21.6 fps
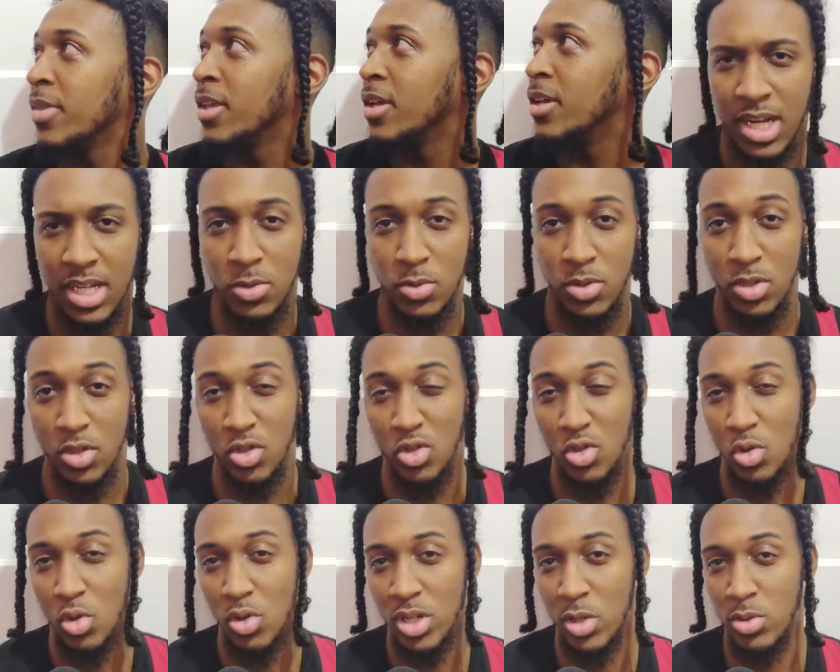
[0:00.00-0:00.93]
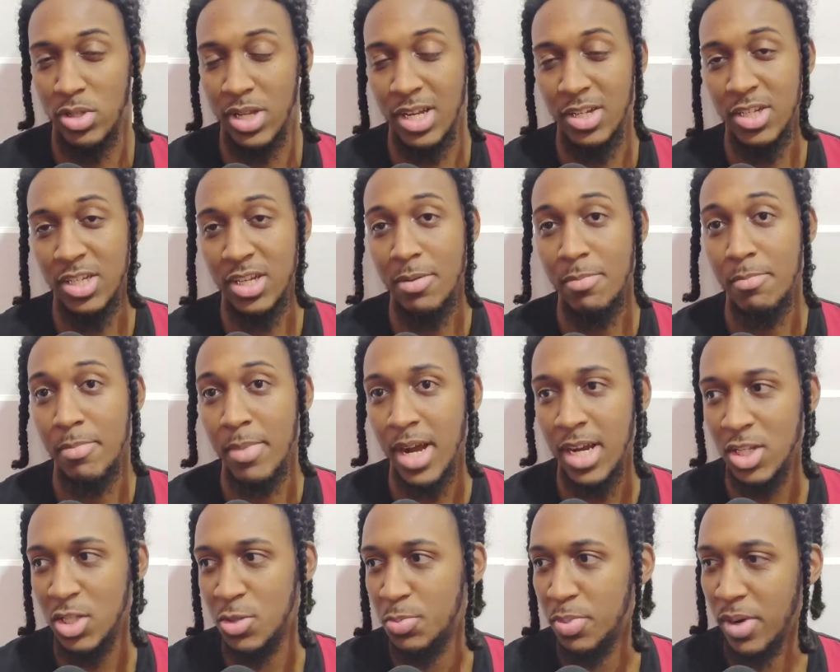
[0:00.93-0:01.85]
As we saw, there was actually a
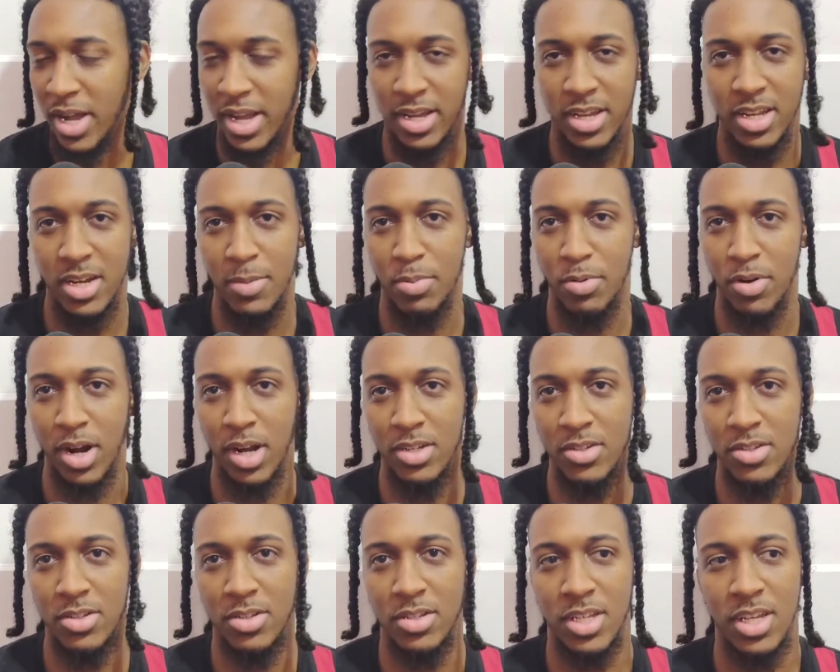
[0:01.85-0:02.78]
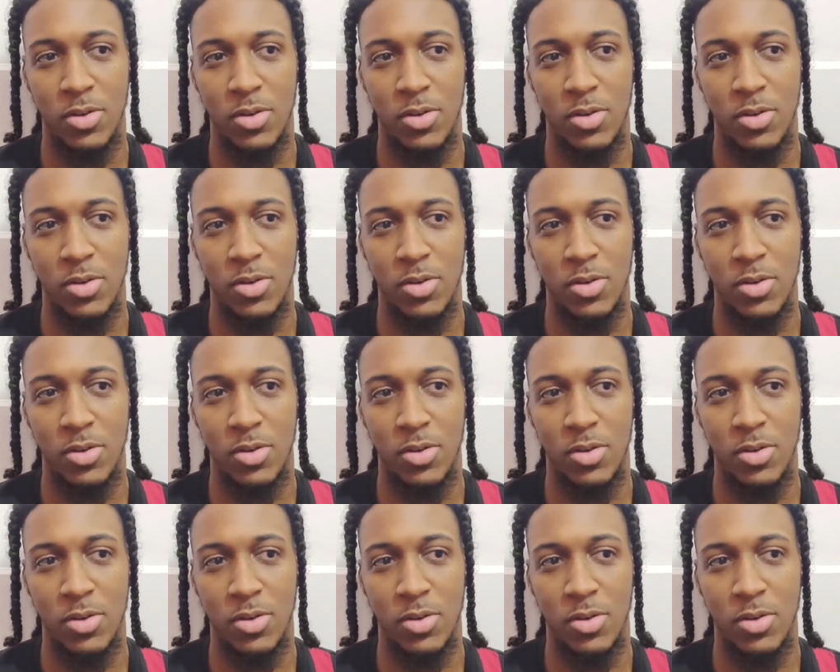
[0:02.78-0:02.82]
mad spike in the price.